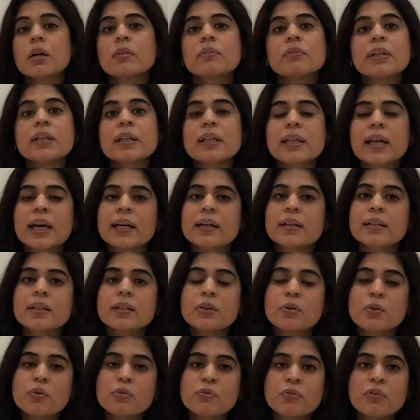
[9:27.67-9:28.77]
we directly
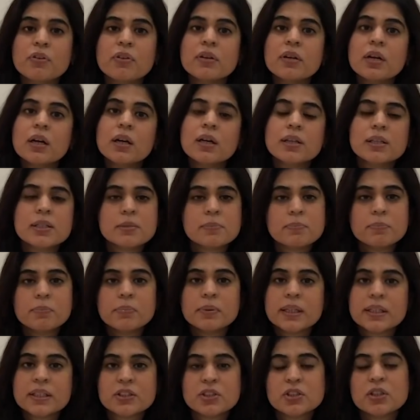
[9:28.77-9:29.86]
go for
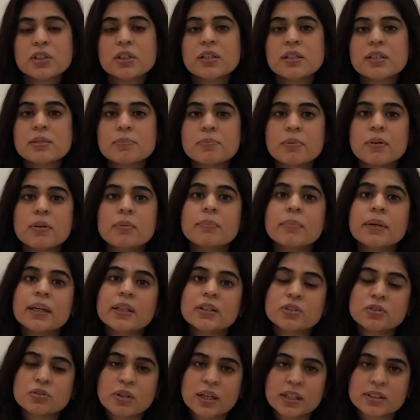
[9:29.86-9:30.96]
testicular sperm
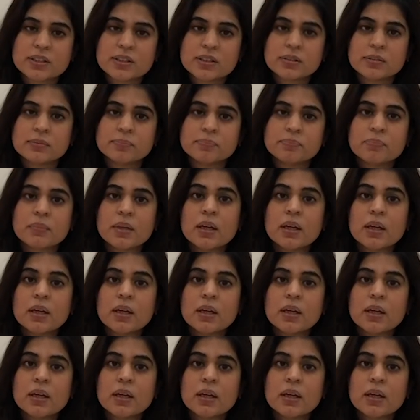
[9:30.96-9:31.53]
extraction.